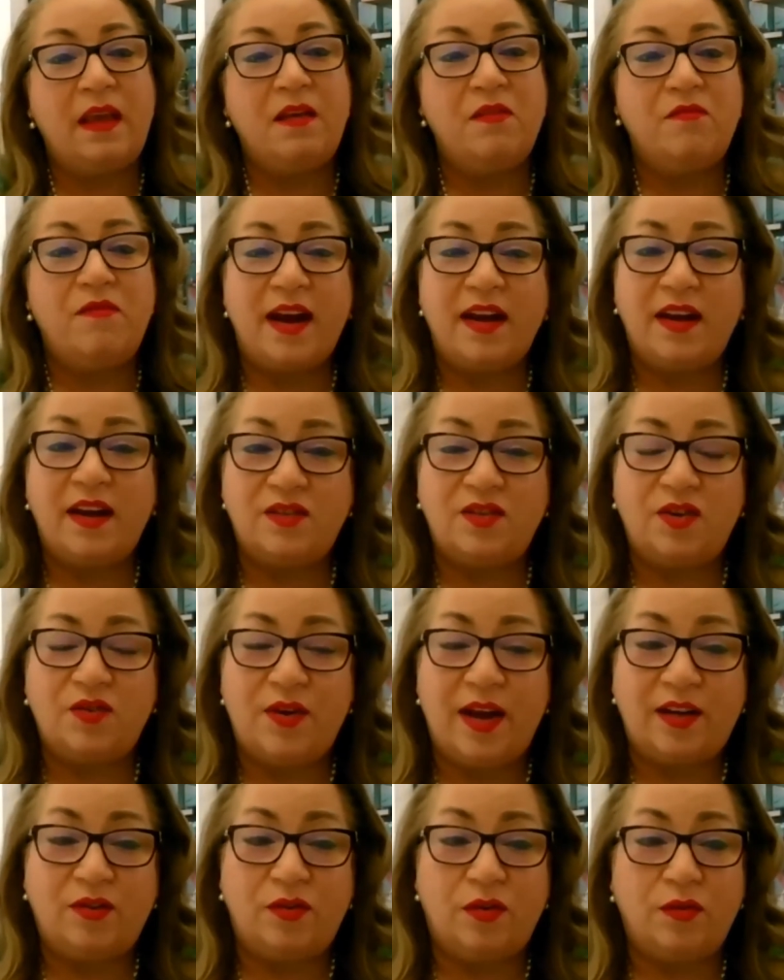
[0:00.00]
finance
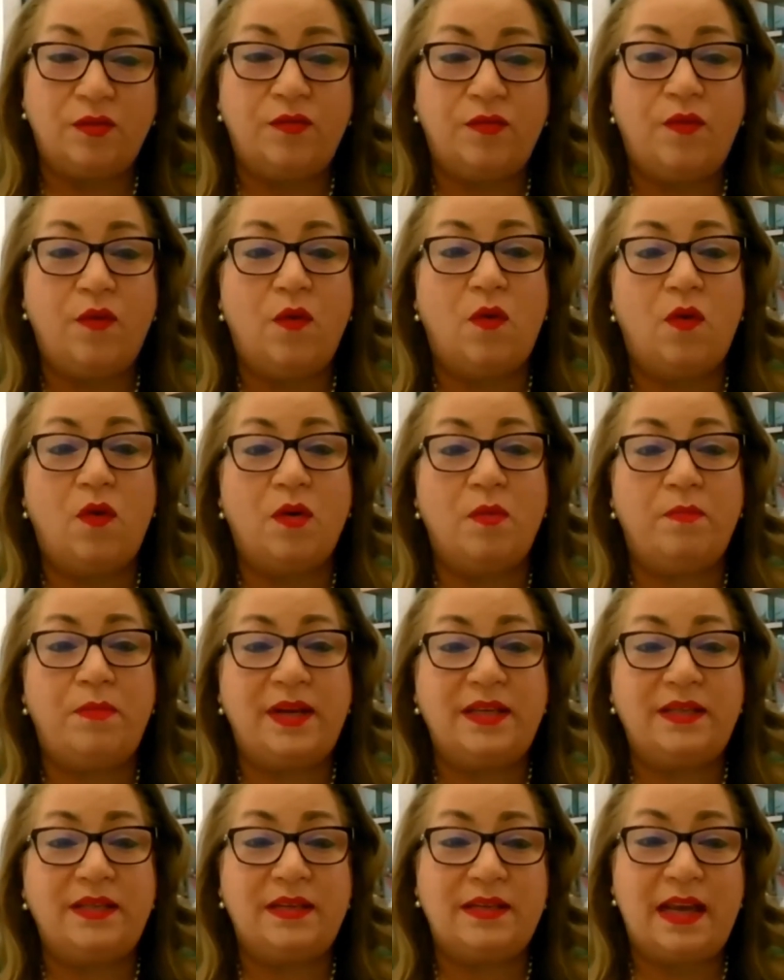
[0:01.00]
director for
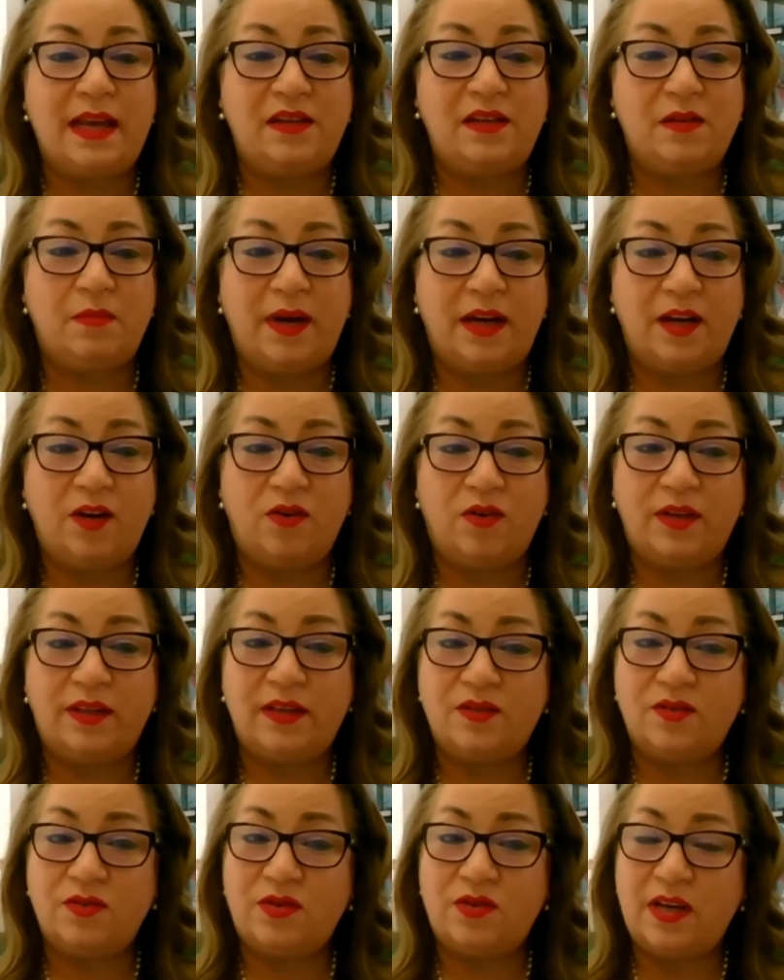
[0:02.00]
Business Angel Minority
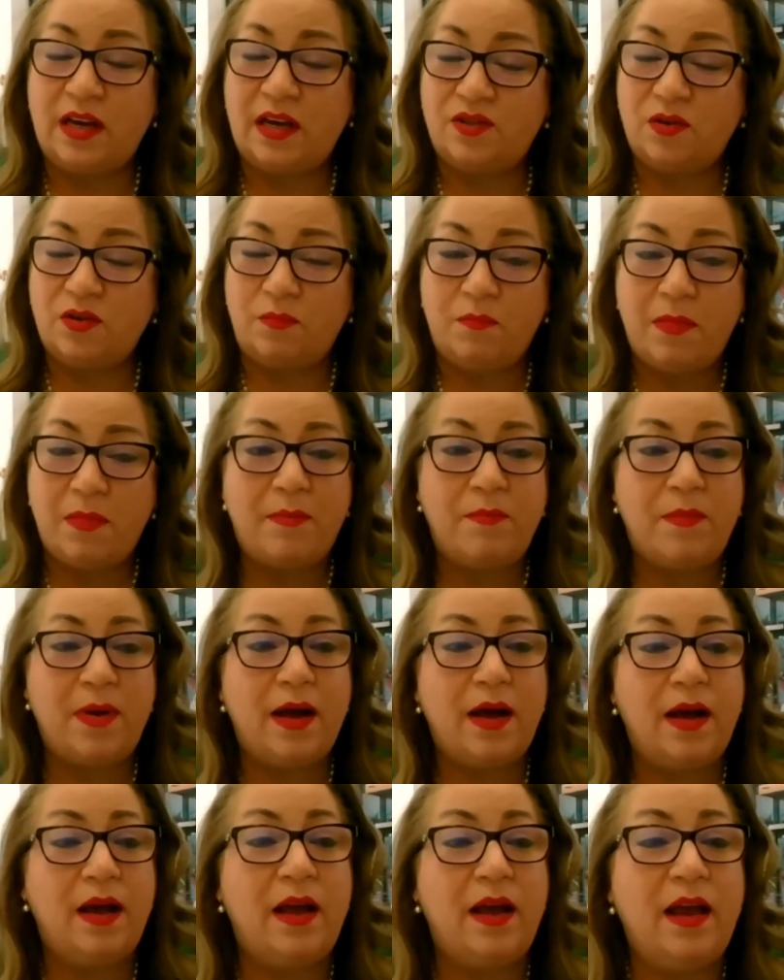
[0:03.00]
Association,
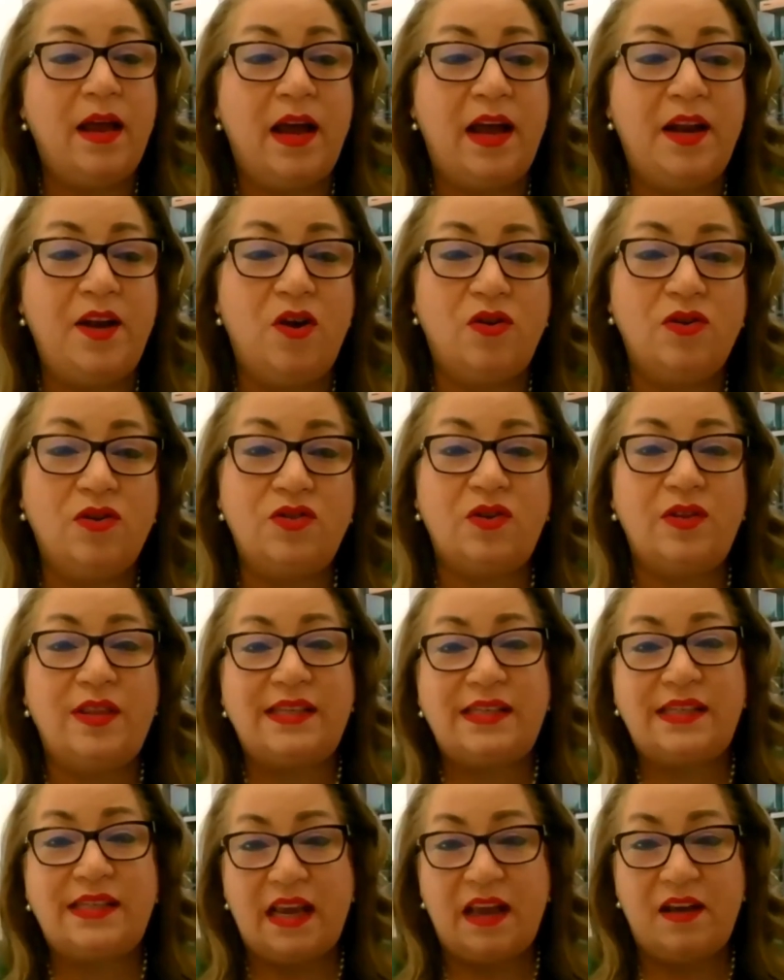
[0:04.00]
BAMA, and also the
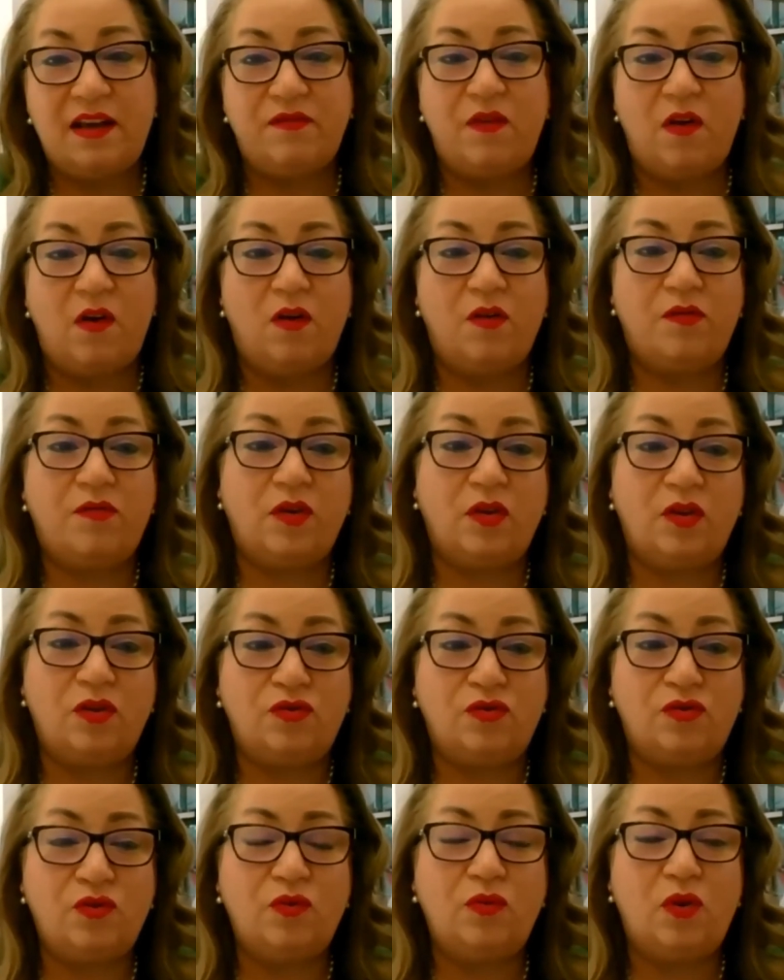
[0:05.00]
CFO for
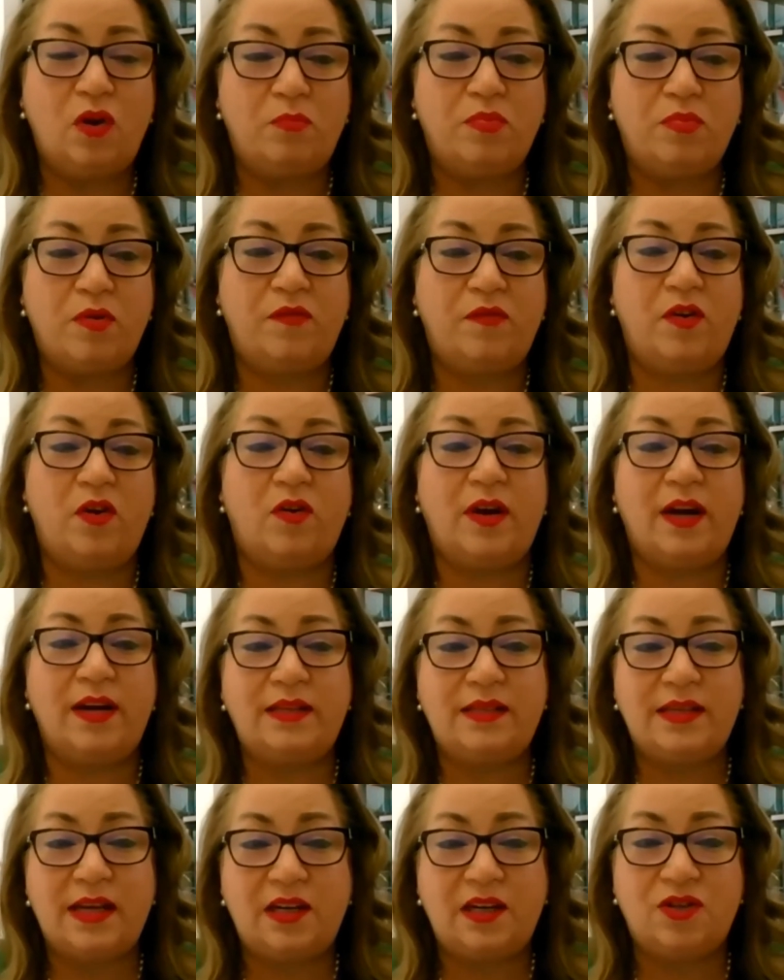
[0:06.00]
two nonprofit
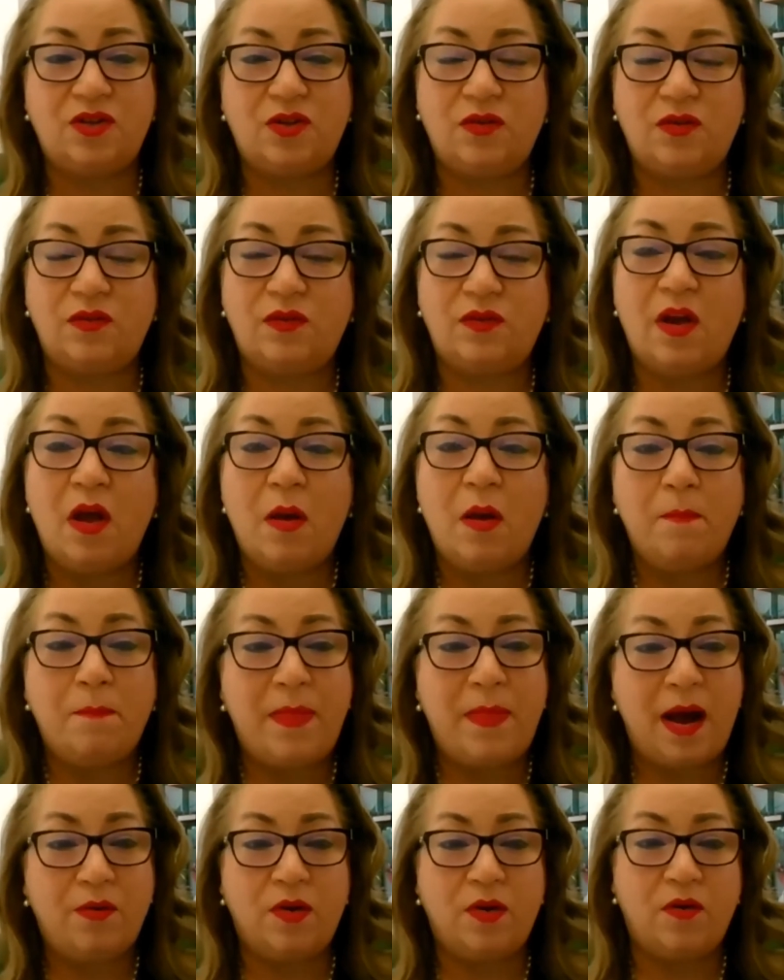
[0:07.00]
organizations,
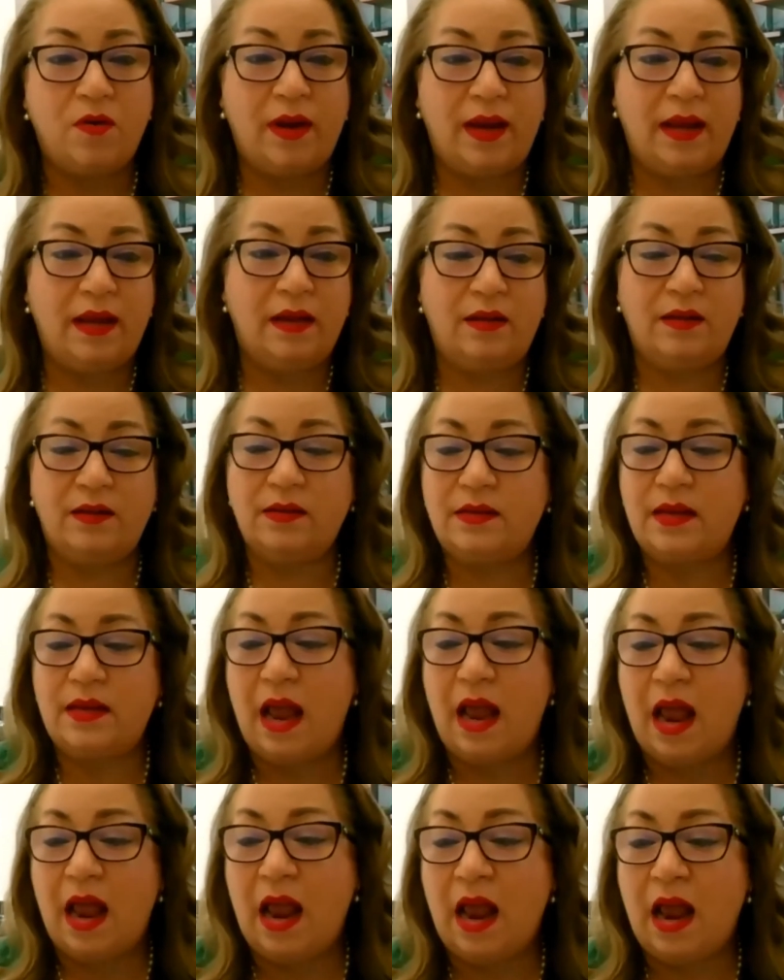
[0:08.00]
Power on Hills
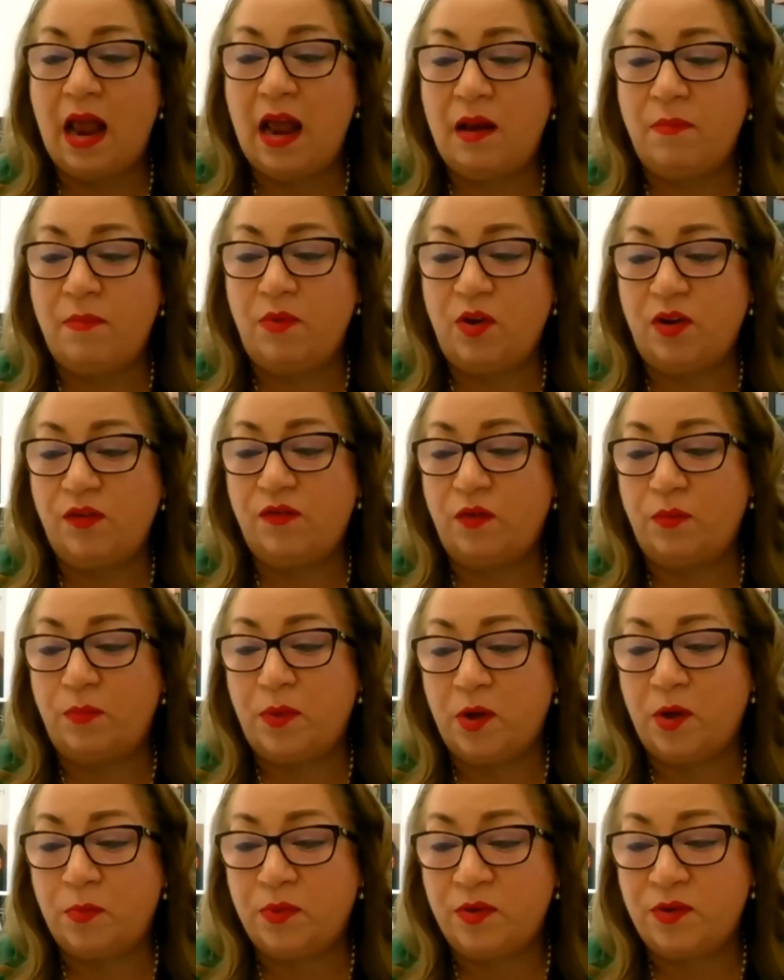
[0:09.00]
and Beautiful
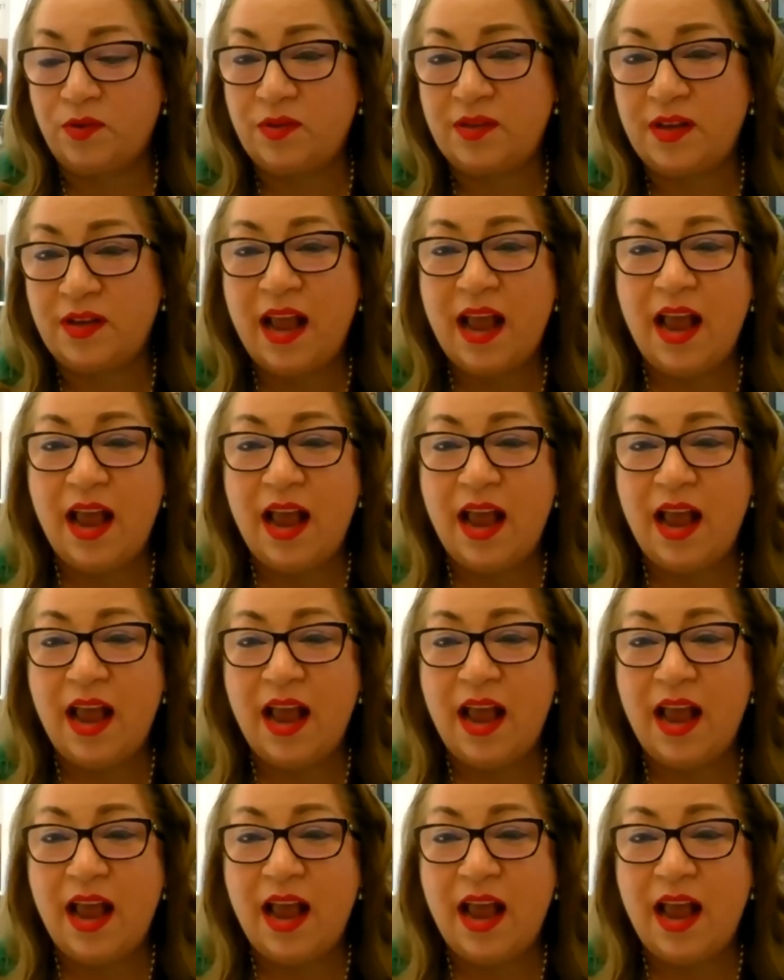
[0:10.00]
Purpose.